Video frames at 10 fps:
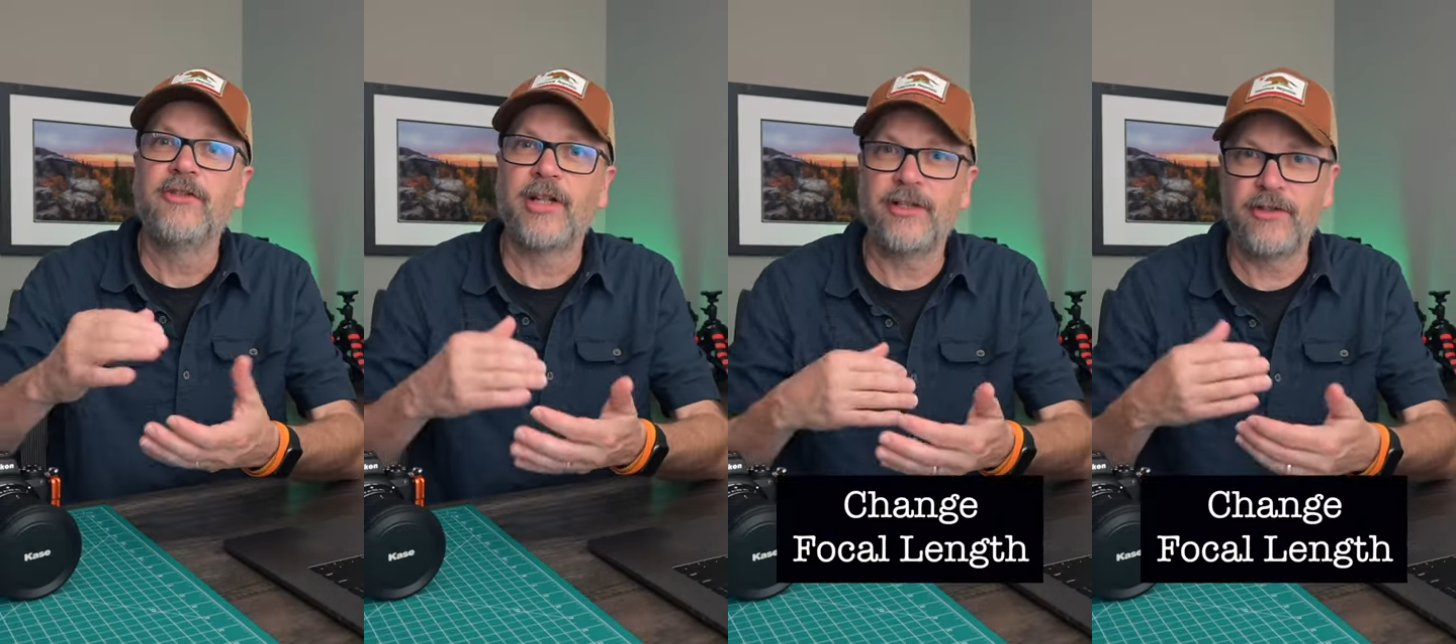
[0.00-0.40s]

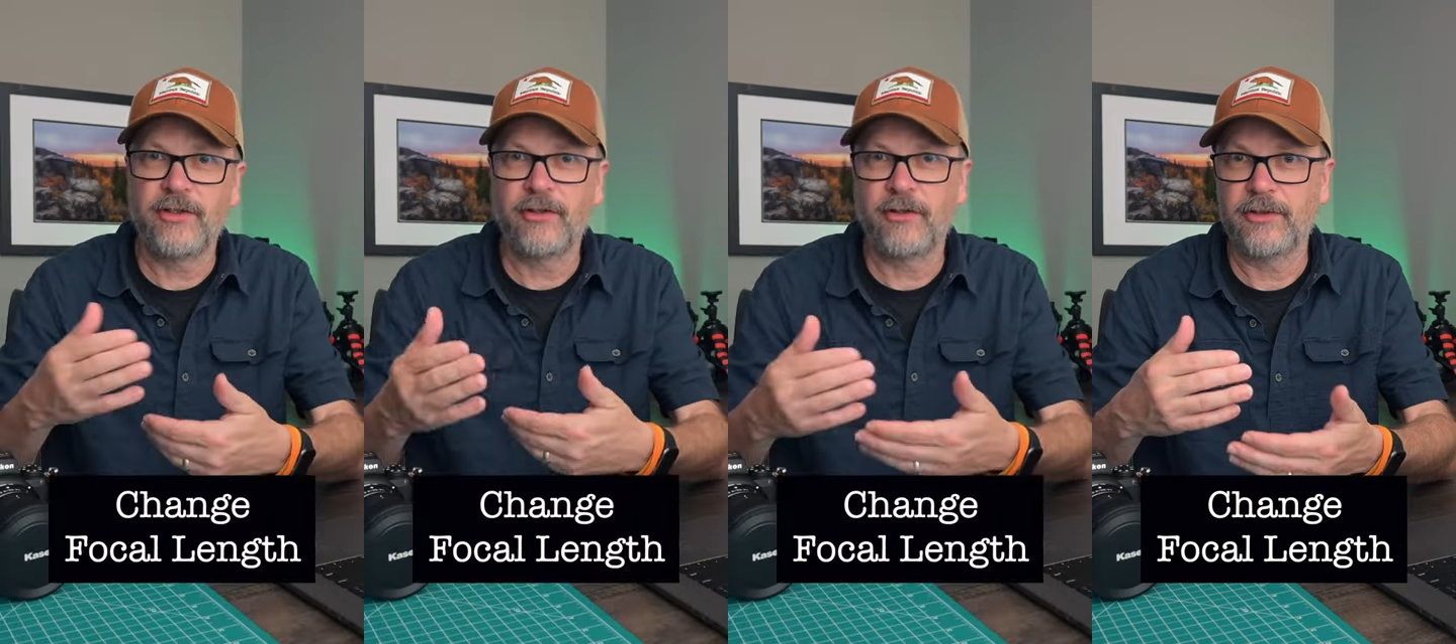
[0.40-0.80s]

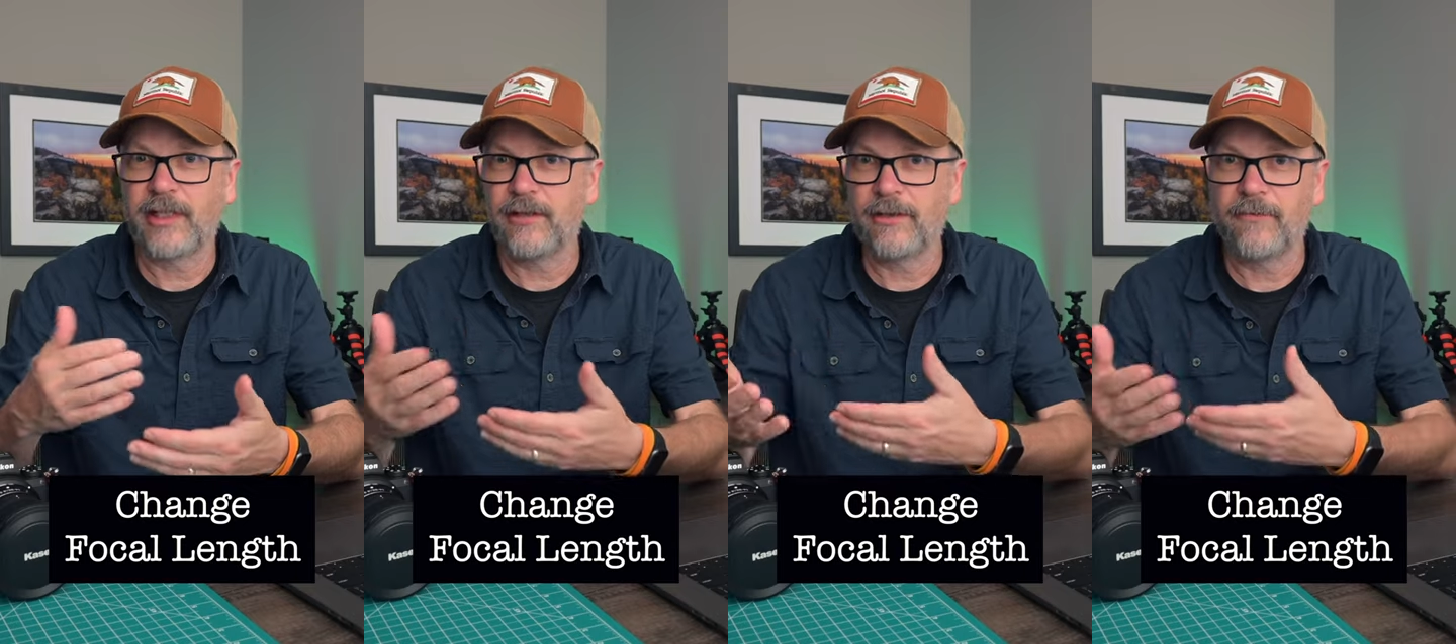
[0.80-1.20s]
changing your,
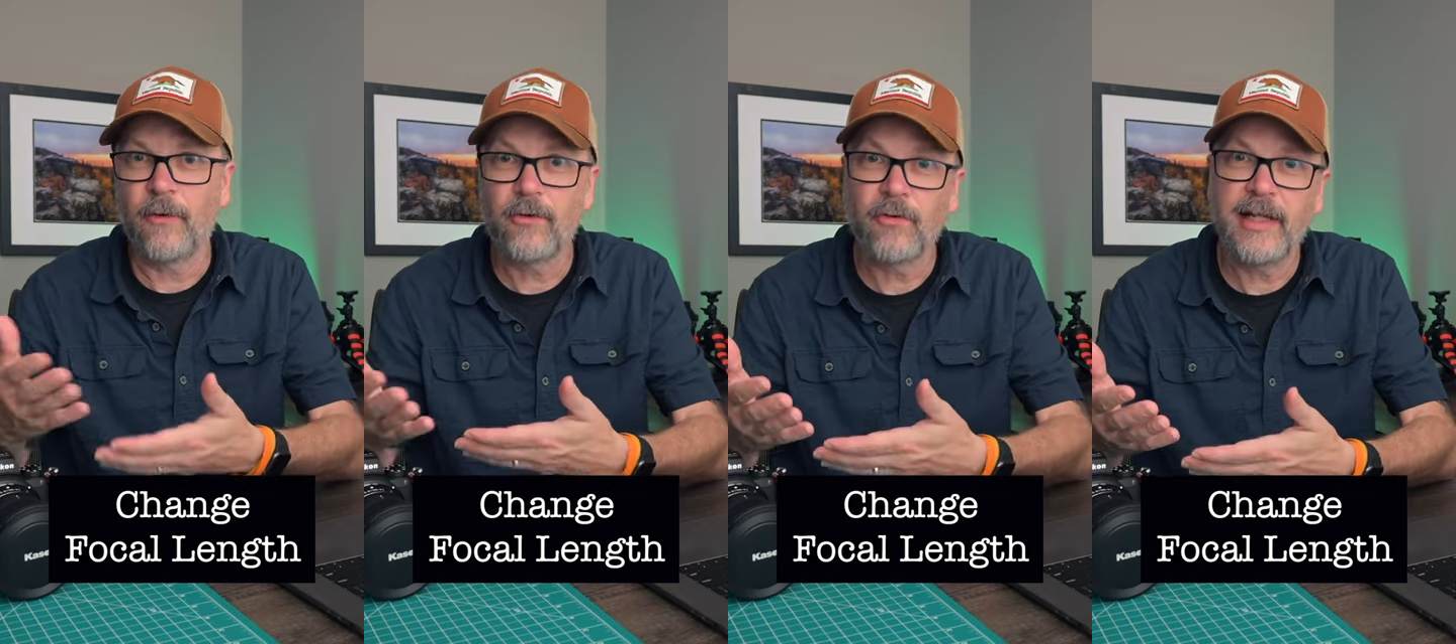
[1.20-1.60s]
your
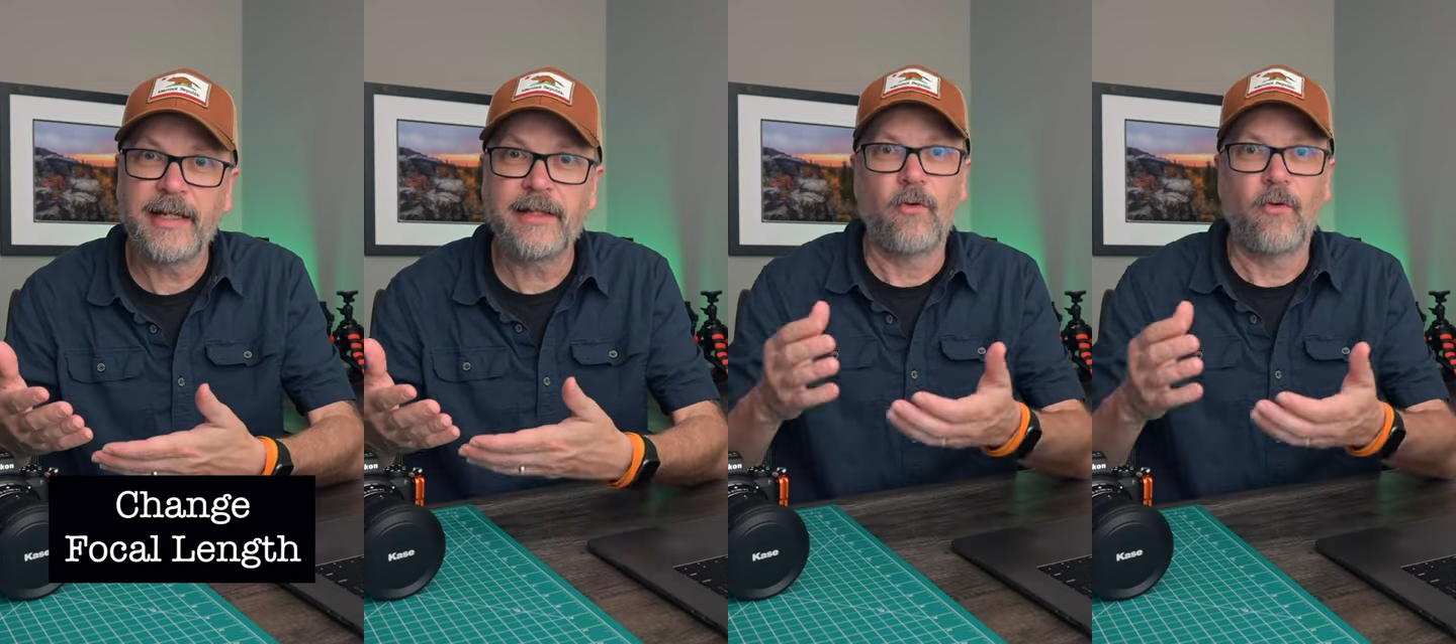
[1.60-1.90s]
focal length,